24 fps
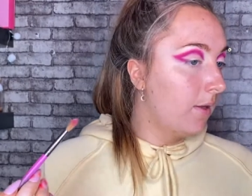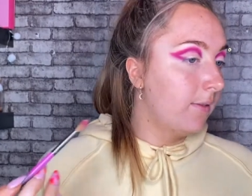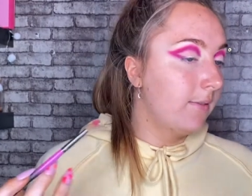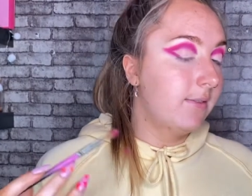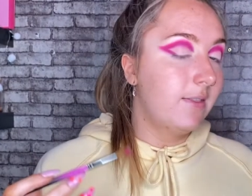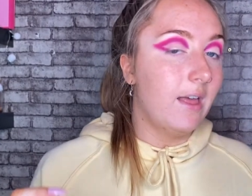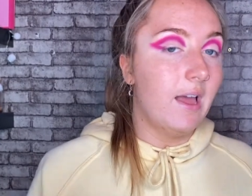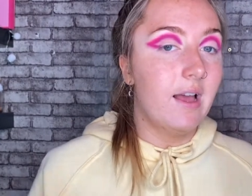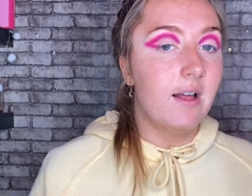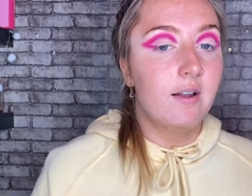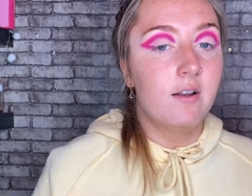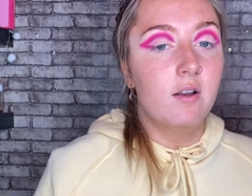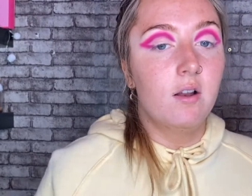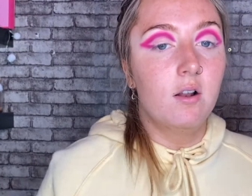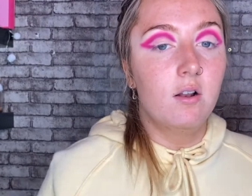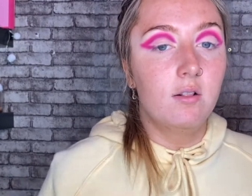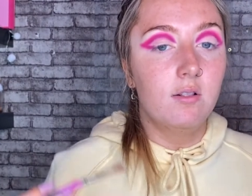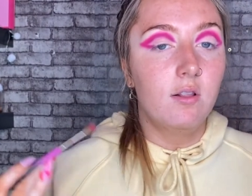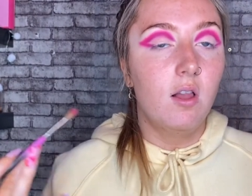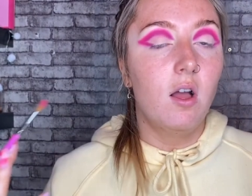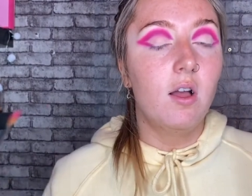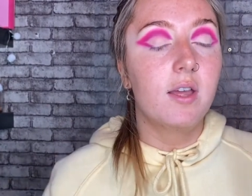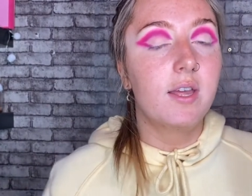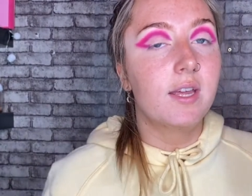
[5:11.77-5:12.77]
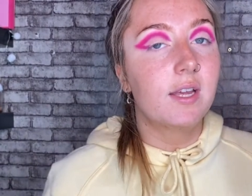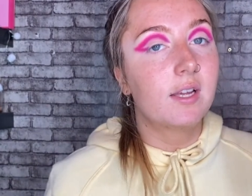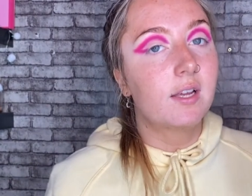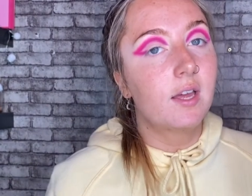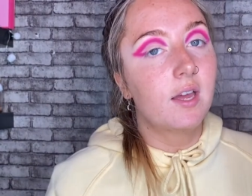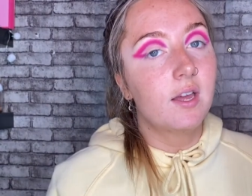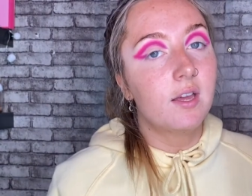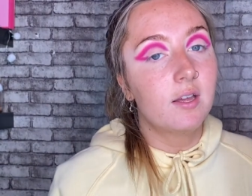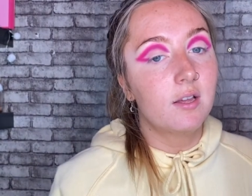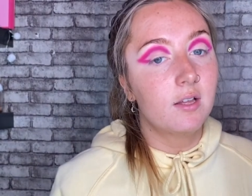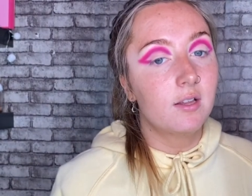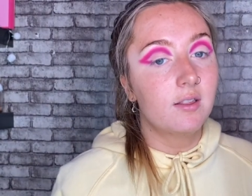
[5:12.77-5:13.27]
Then, like
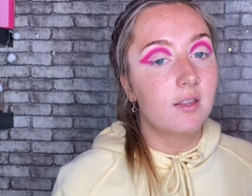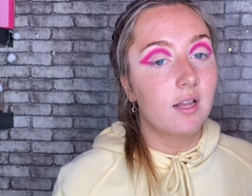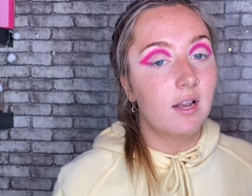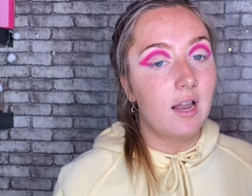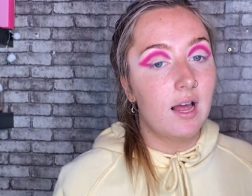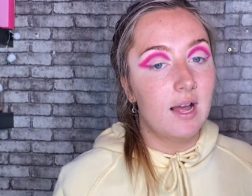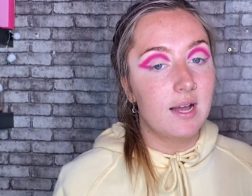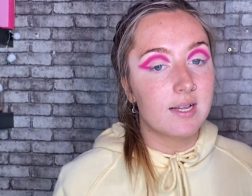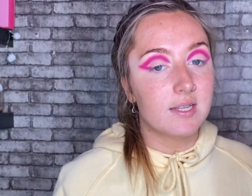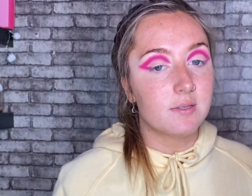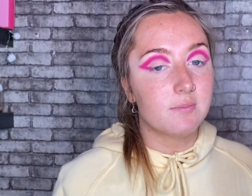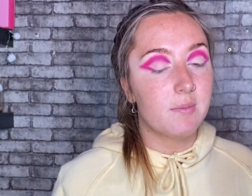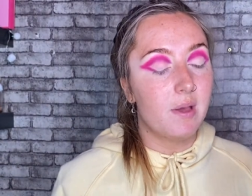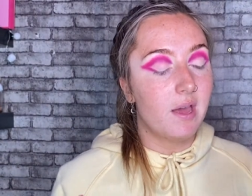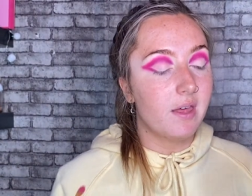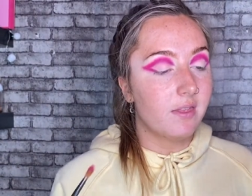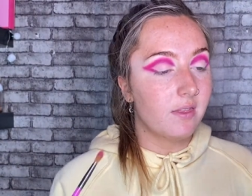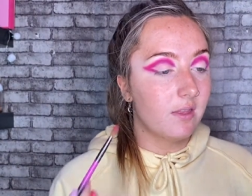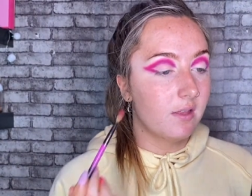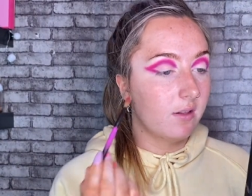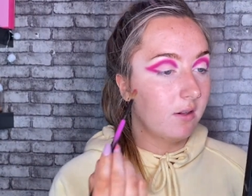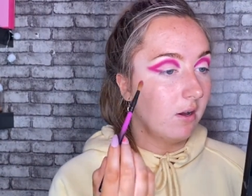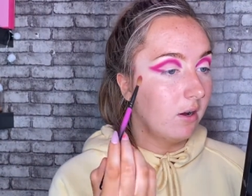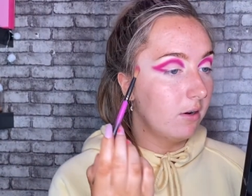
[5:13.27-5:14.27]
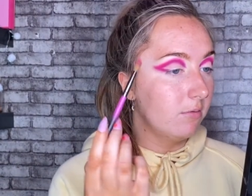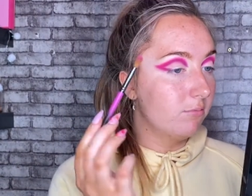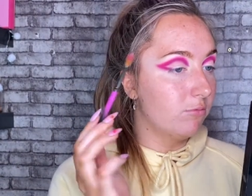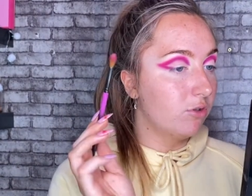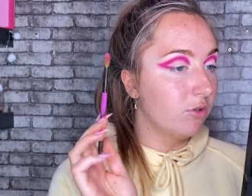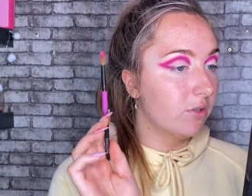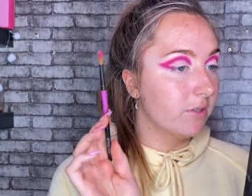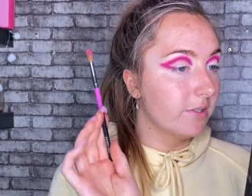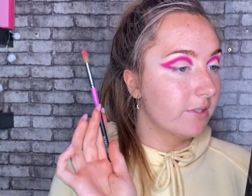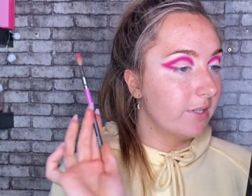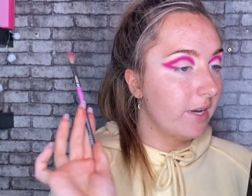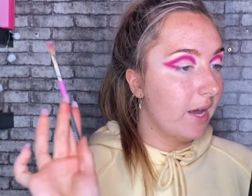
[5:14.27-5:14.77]
the last method, I'm
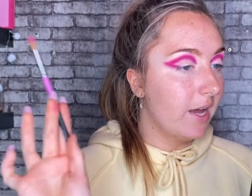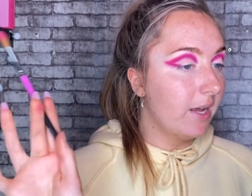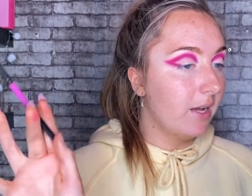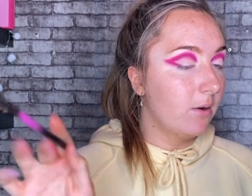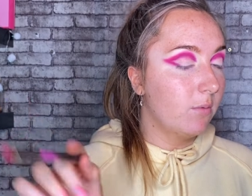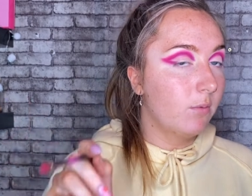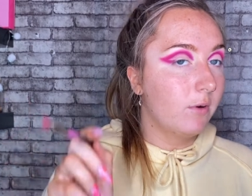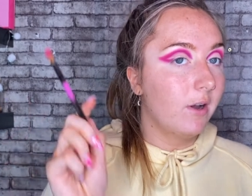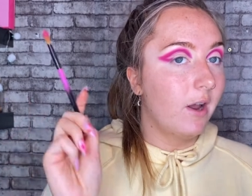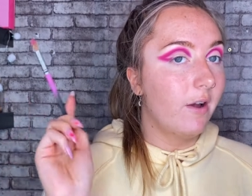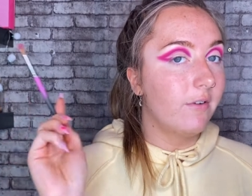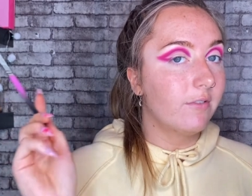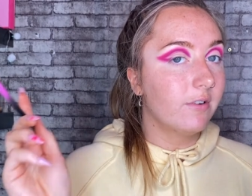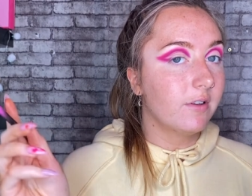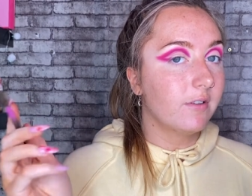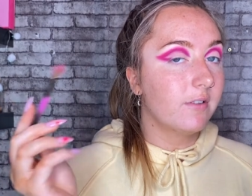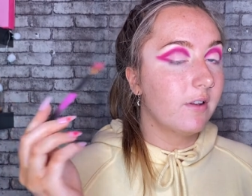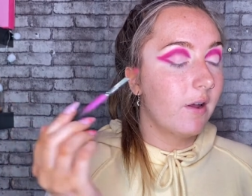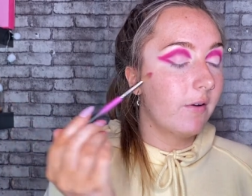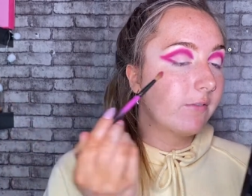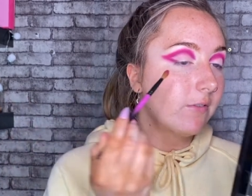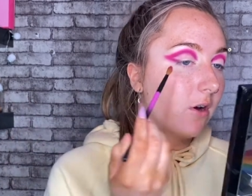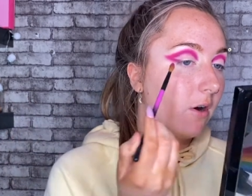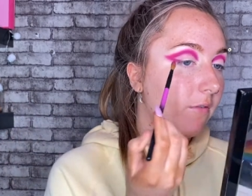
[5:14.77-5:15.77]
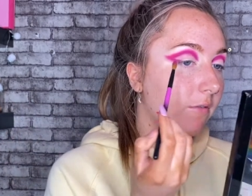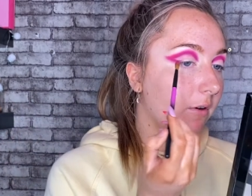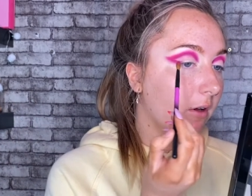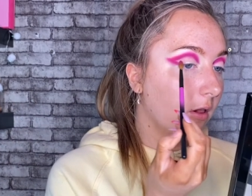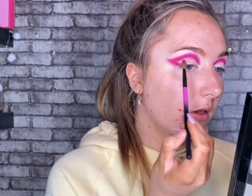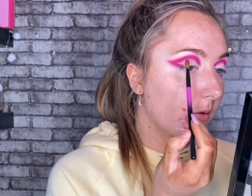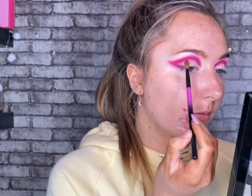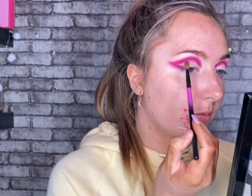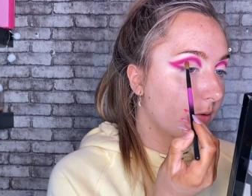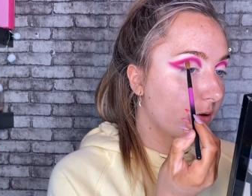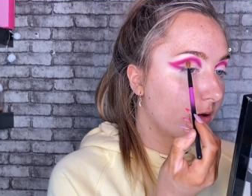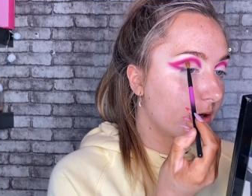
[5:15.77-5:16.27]
just taking whatever's left over on
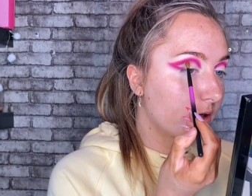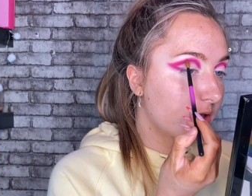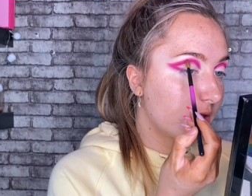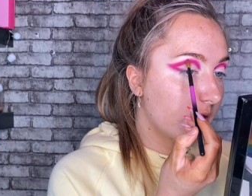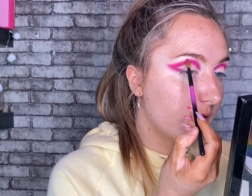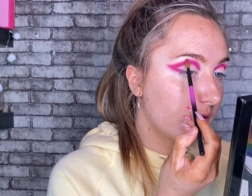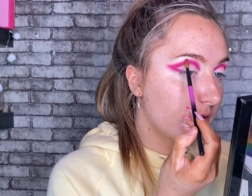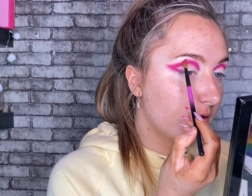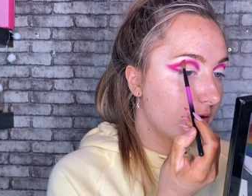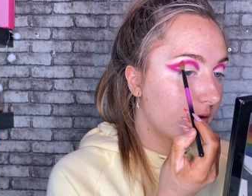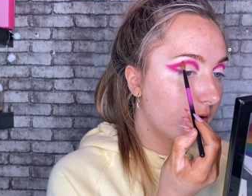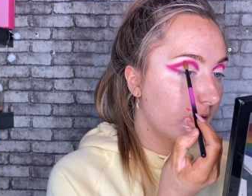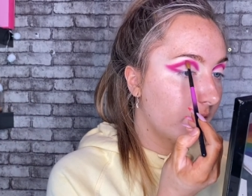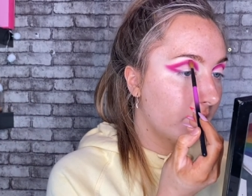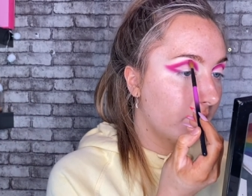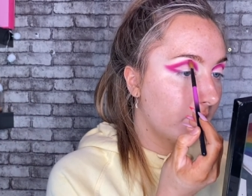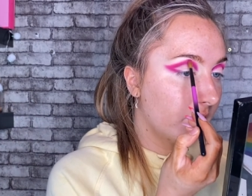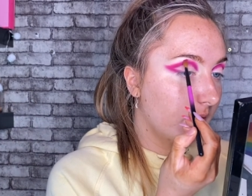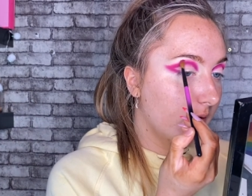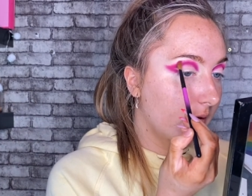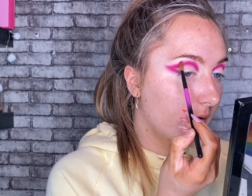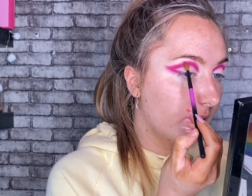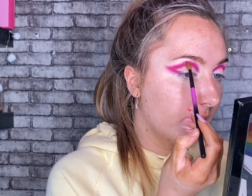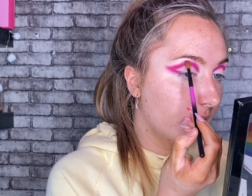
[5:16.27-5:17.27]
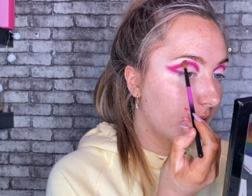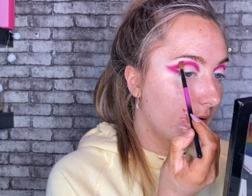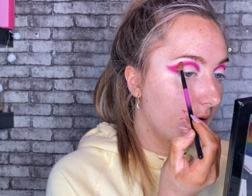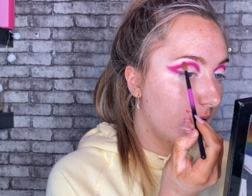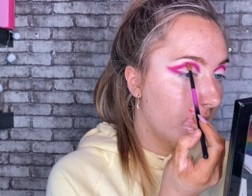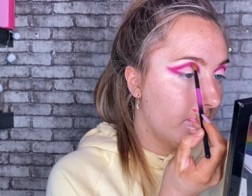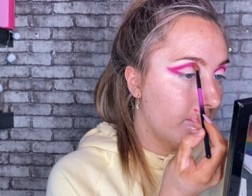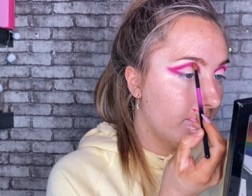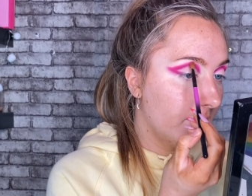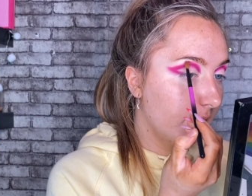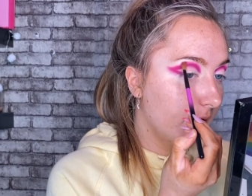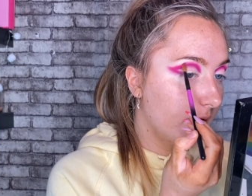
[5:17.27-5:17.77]
the brush and just
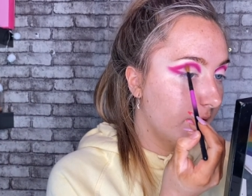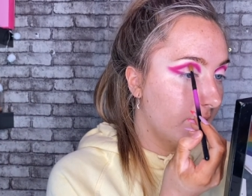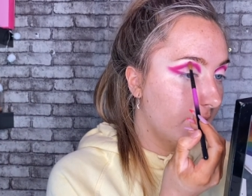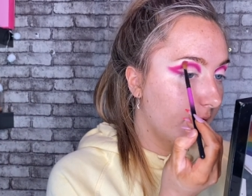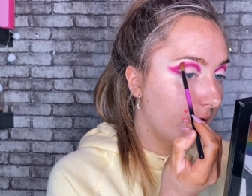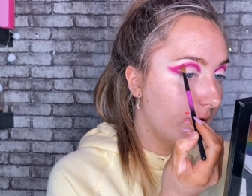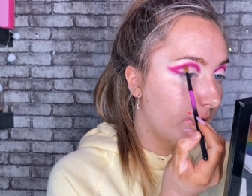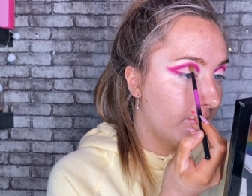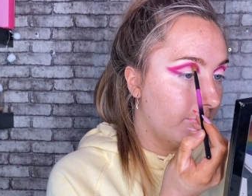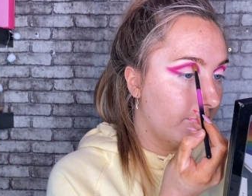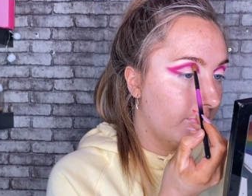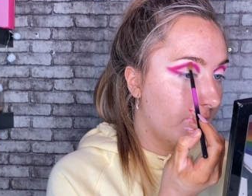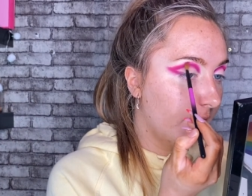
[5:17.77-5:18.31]
kind of